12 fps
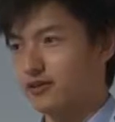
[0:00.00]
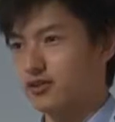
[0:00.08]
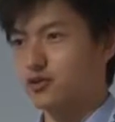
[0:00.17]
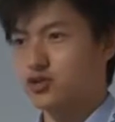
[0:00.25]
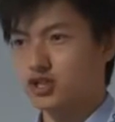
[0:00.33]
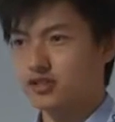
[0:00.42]

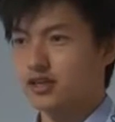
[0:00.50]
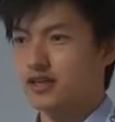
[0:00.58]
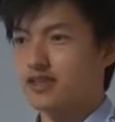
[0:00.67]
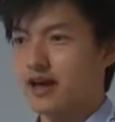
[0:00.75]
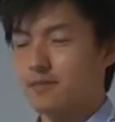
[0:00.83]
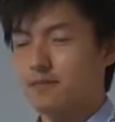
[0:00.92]
you just
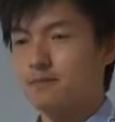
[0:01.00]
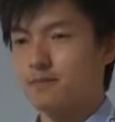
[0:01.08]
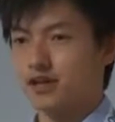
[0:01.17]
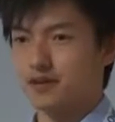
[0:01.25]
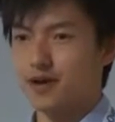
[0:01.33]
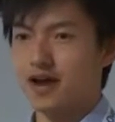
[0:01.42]
get that
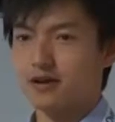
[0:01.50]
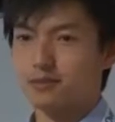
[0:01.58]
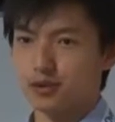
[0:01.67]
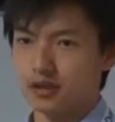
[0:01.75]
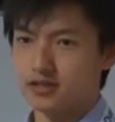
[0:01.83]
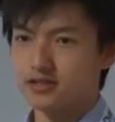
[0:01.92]
money back
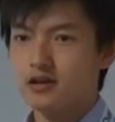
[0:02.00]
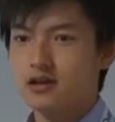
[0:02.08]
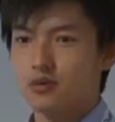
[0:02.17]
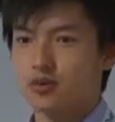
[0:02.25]
plus